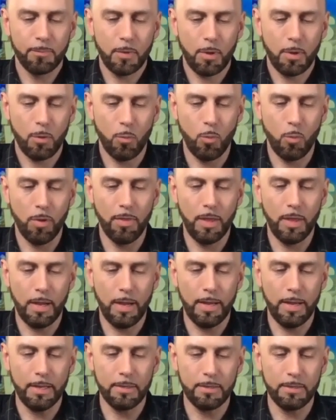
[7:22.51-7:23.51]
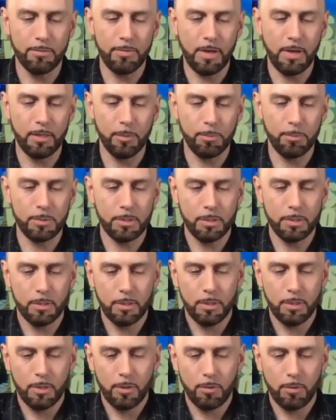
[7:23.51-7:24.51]
one that I developed
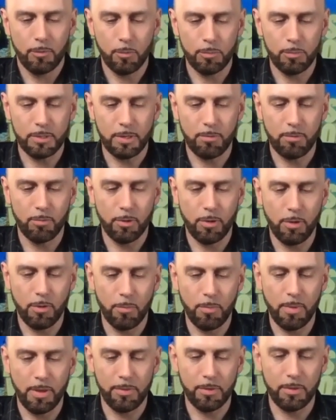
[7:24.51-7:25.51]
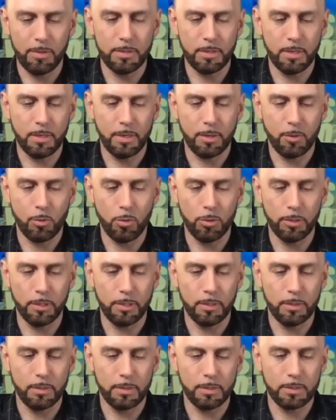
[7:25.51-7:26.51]
from several other methods, and I call it
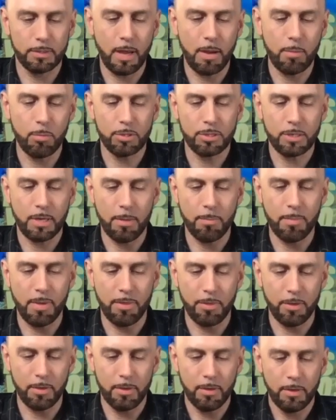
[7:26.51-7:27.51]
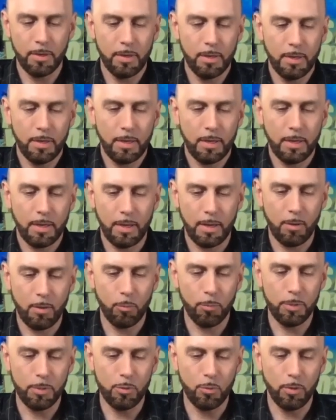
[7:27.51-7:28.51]
the Cyber Sky method. And I will
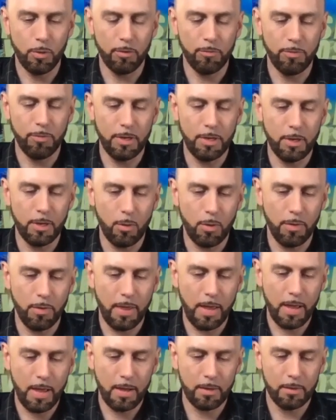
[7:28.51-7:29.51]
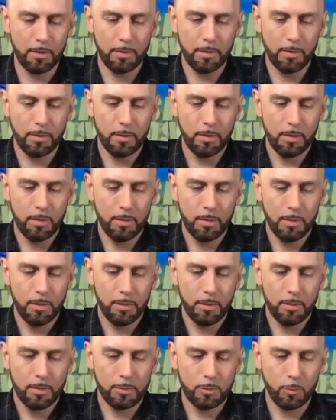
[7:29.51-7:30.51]
be doing a video on that.
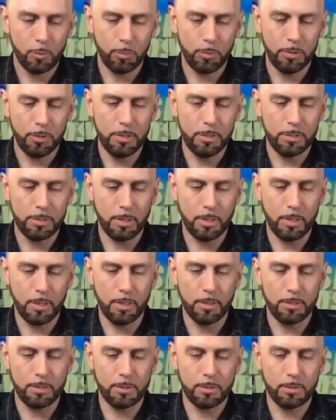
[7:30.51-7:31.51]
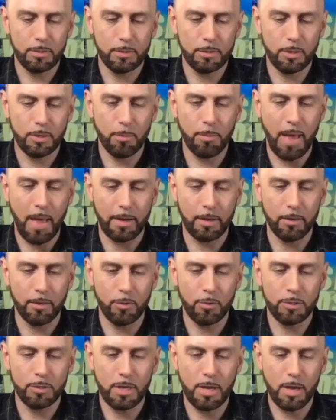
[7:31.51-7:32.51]
So please come back another
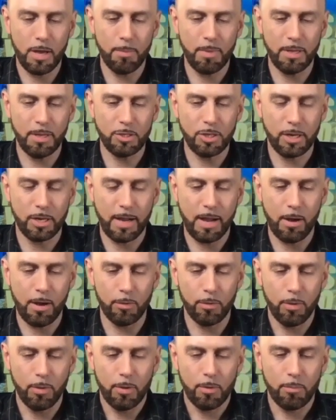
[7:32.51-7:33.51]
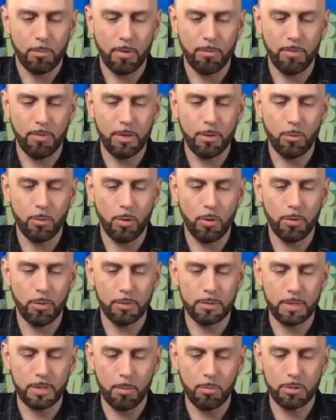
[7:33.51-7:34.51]
time and check out my video on the
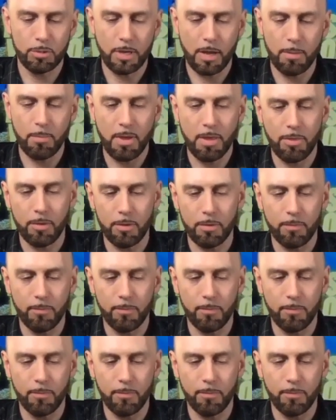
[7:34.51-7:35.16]
Cyber Sky method.